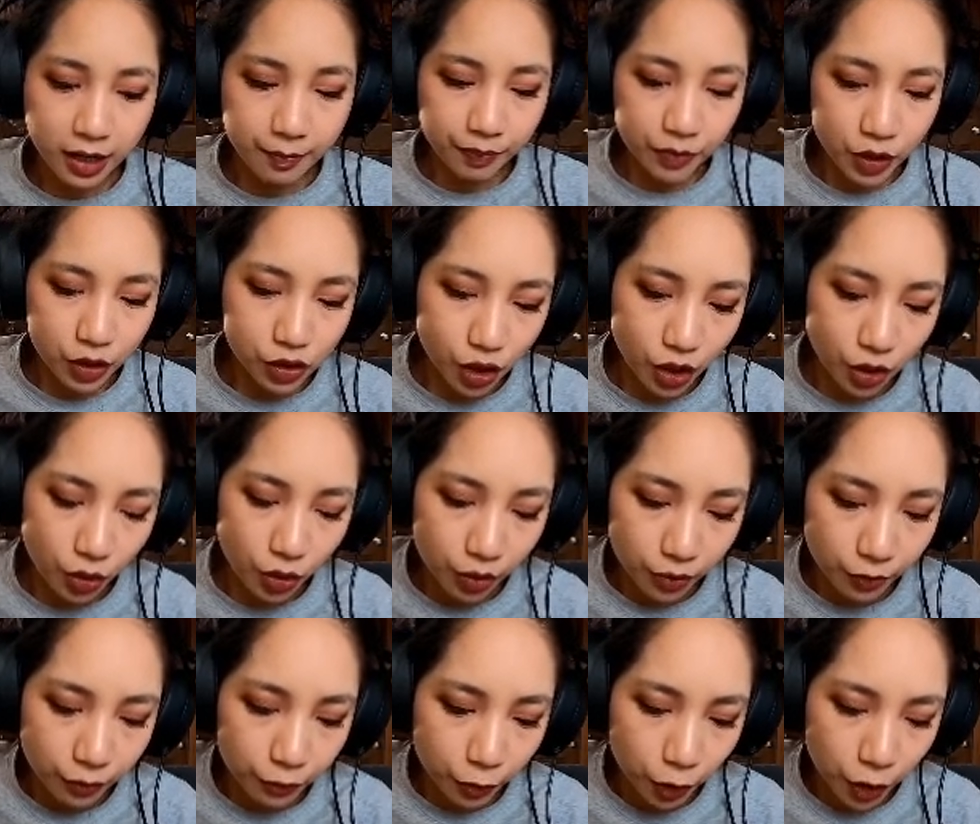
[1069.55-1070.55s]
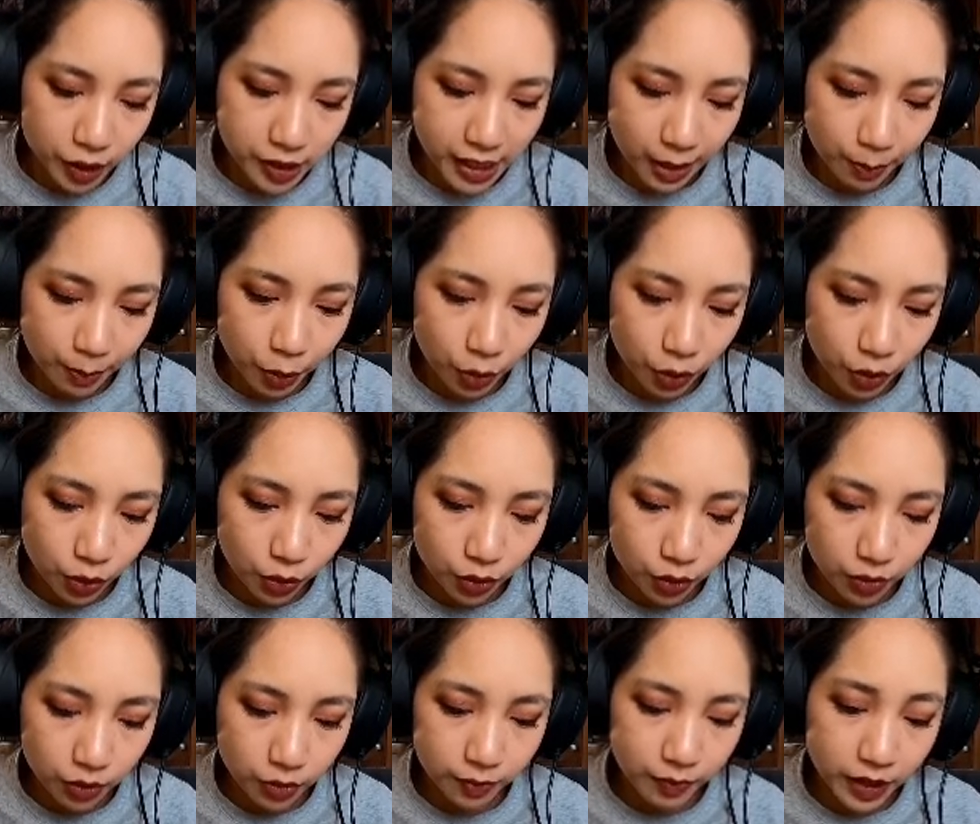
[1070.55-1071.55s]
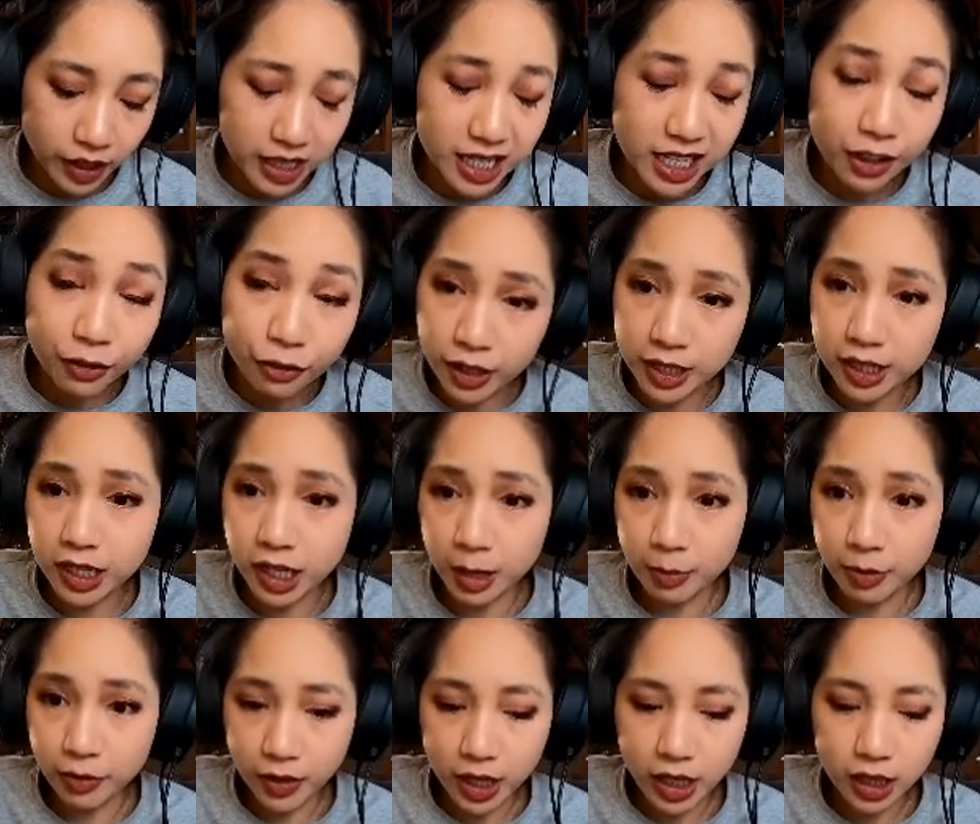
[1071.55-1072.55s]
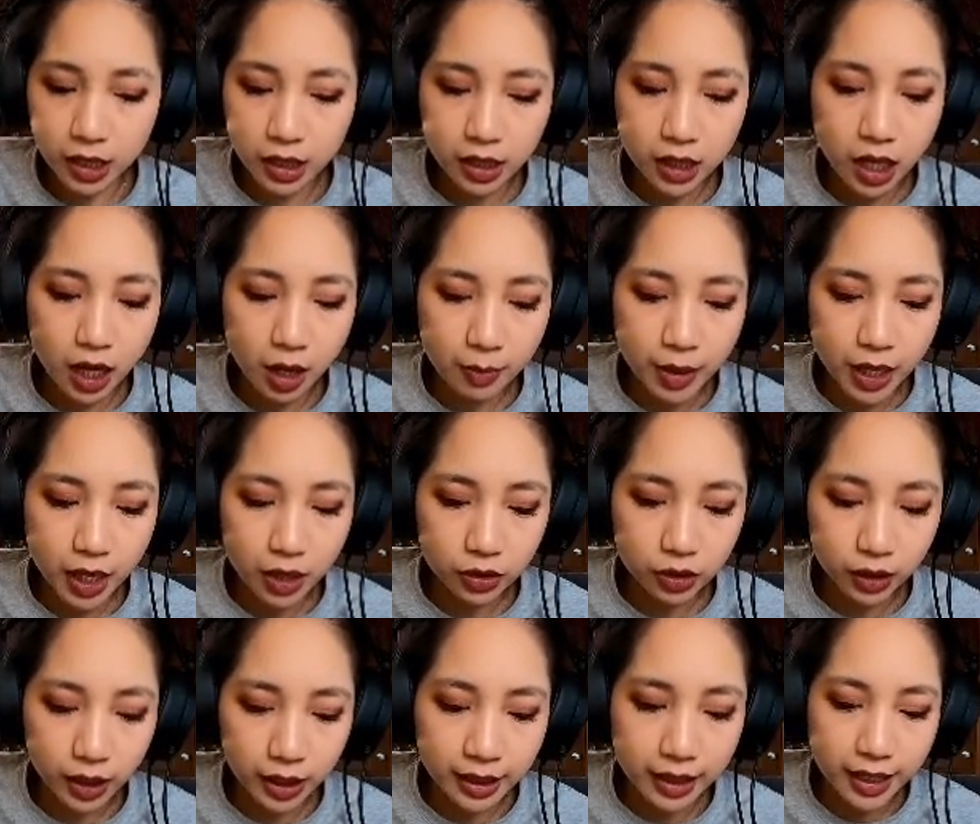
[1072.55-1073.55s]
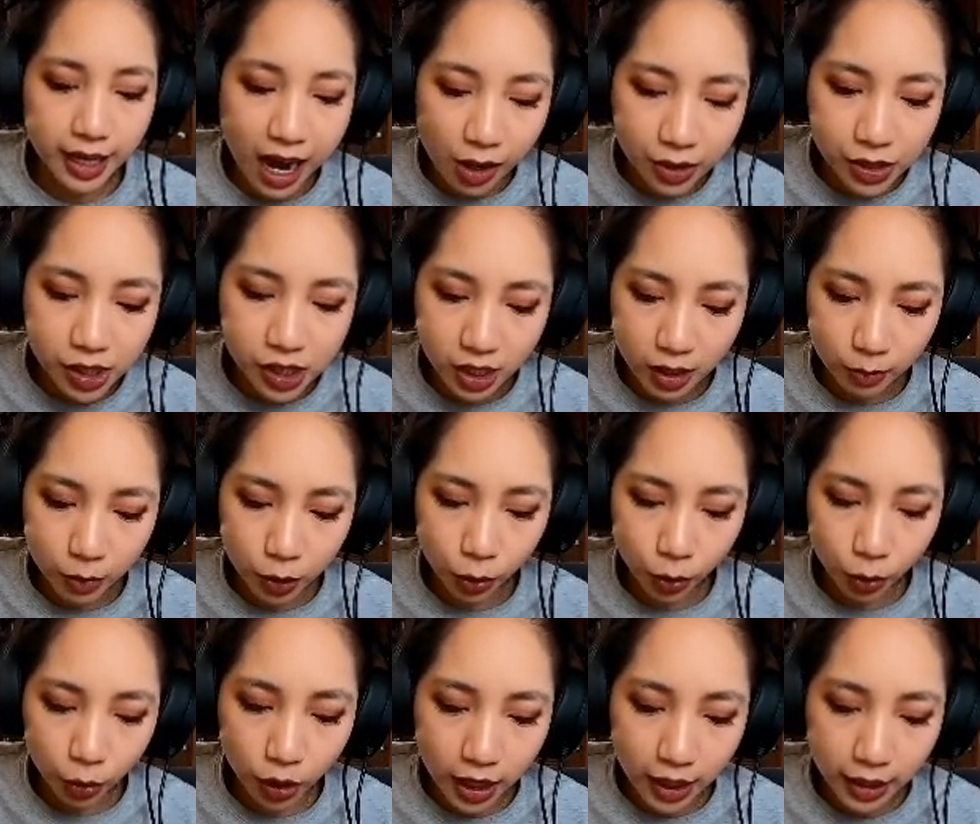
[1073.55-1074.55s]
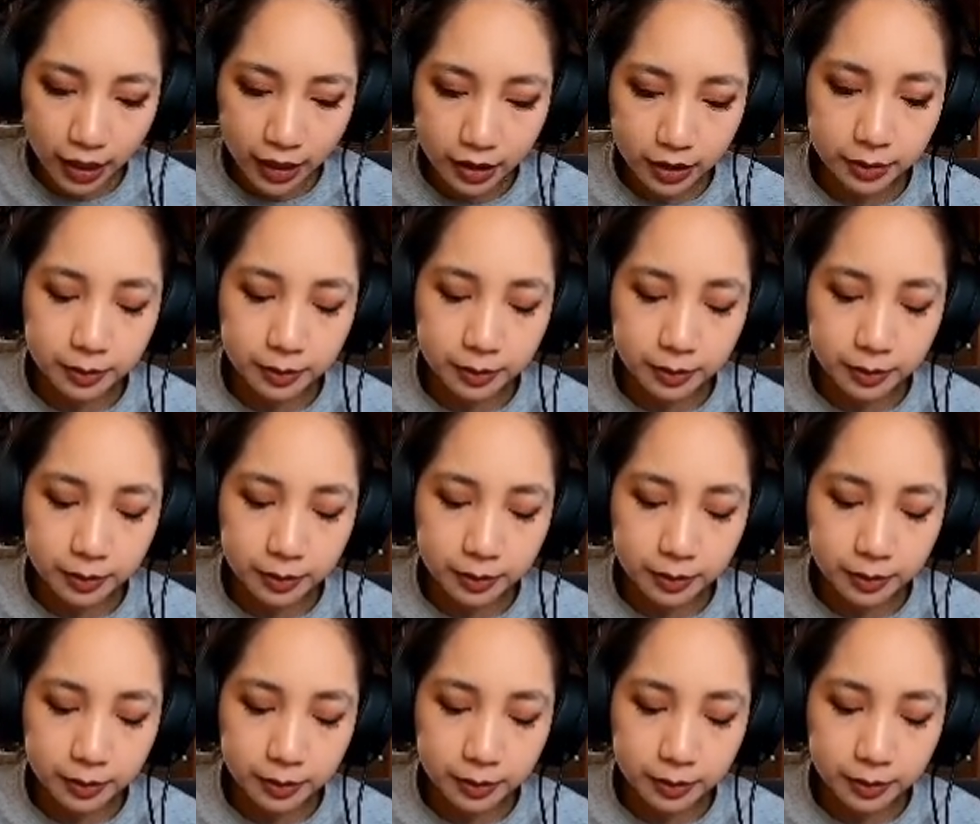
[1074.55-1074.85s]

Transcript: So for example, a different type of ionic compound like calcium chloride.